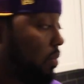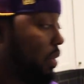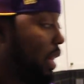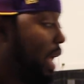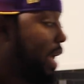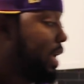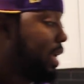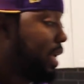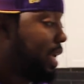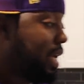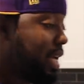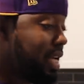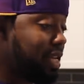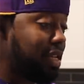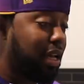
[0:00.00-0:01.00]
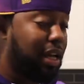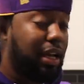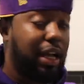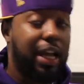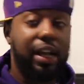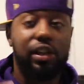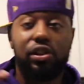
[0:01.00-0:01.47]
like he,
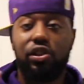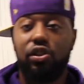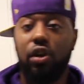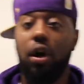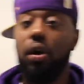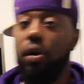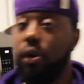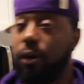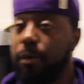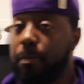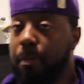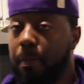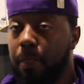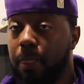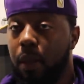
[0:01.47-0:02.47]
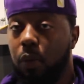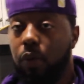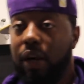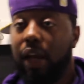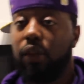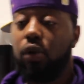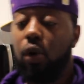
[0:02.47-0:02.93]
in his third,
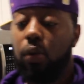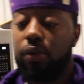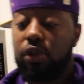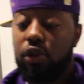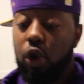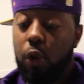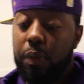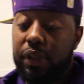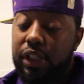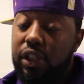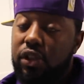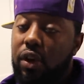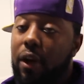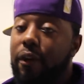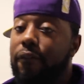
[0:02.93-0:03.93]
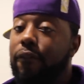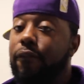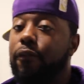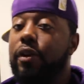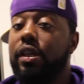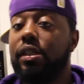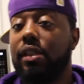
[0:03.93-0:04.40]
what I thought was dope is he started
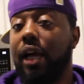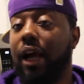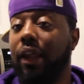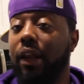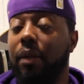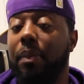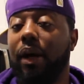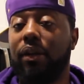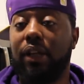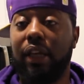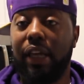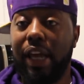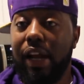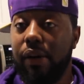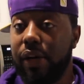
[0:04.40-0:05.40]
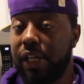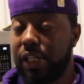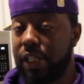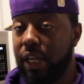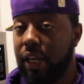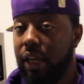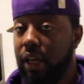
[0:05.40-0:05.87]
freestyling about the Gary
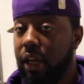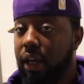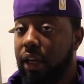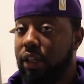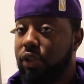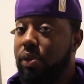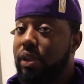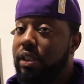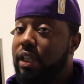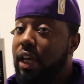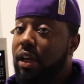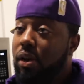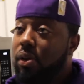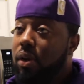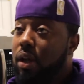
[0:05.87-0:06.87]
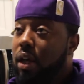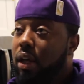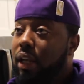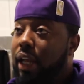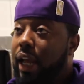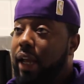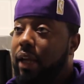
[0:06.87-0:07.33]
shit. Cause you could tell,
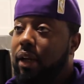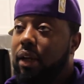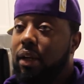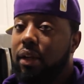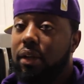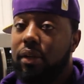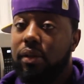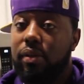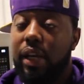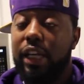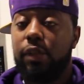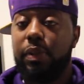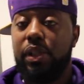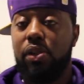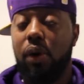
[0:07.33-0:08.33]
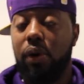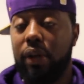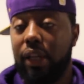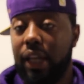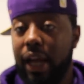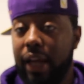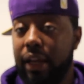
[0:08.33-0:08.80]
like, niggas be
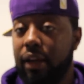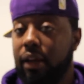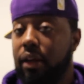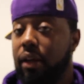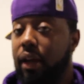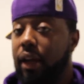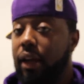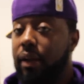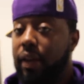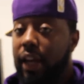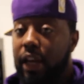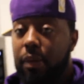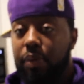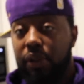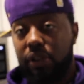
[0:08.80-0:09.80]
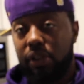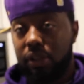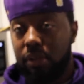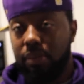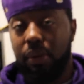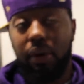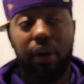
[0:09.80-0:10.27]
talking like, and then he puts in
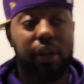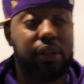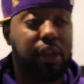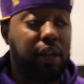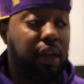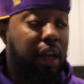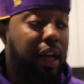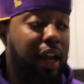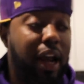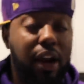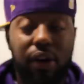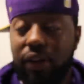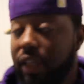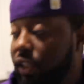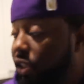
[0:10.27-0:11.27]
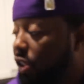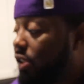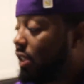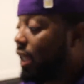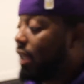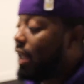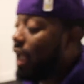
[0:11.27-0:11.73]
some bars. And I heard that y'all
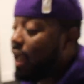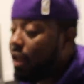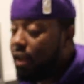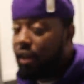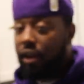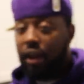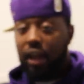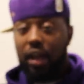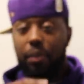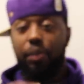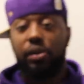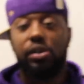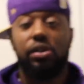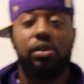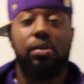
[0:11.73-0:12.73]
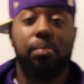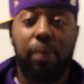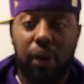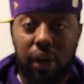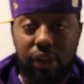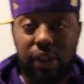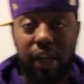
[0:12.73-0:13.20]
said that and he puts in some
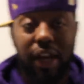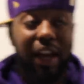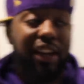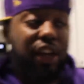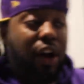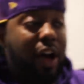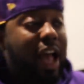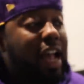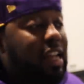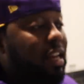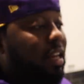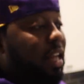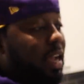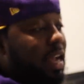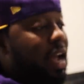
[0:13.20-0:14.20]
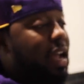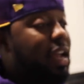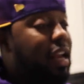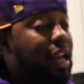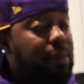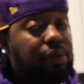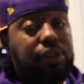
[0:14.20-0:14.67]
bars. And y'all acting like I
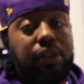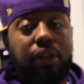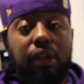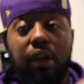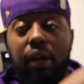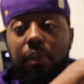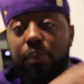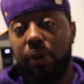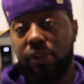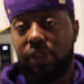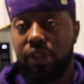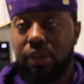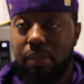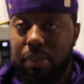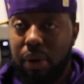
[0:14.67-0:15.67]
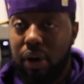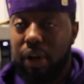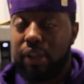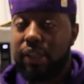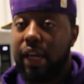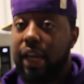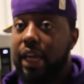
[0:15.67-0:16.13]
ain't able to put in some
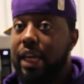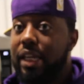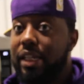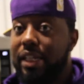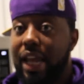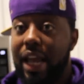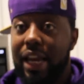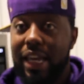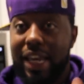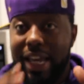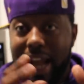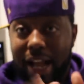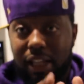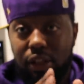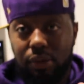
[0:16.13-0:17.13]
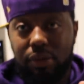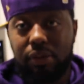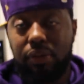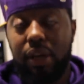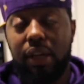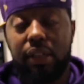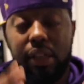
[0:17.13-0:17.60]
bars. And he then he got to his
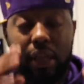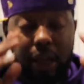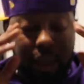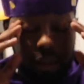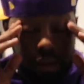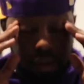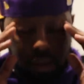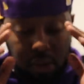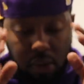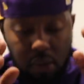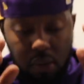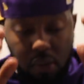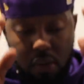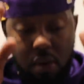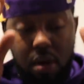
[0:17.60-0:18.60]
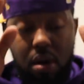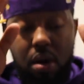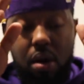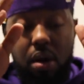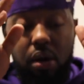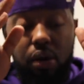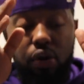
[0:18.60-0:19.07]
round. DNA is so
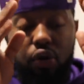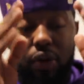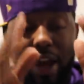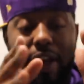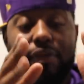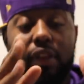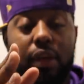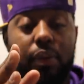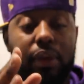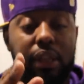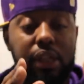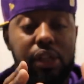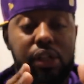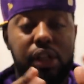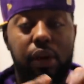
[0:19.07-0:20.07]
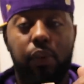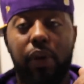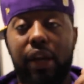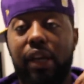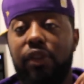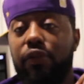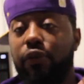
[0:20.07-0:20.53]
crafty with this shit
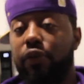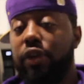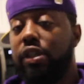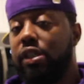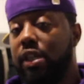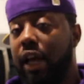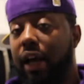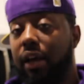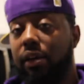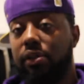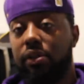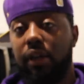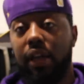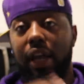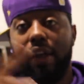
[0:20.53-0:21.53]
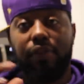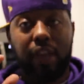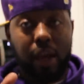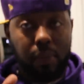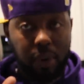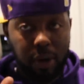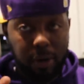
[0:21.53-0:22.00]
with his freestyles, if
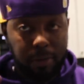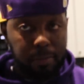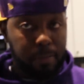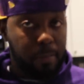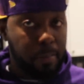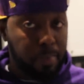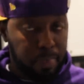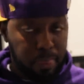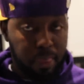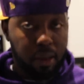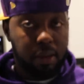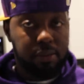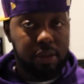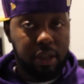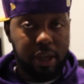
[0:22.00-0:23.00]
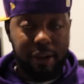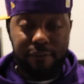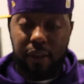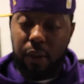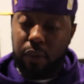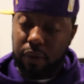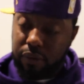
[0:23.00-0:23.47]
they were, you know what I'm saying,
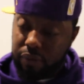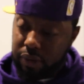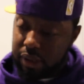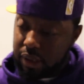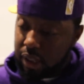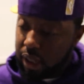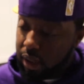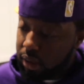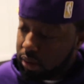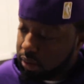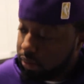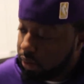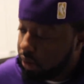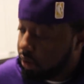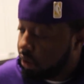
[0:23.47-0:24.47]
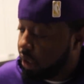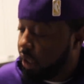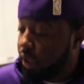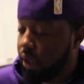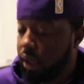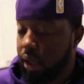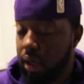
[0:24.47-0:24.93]
if they were freestyles, I'm just
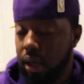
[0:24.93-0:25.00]
saying,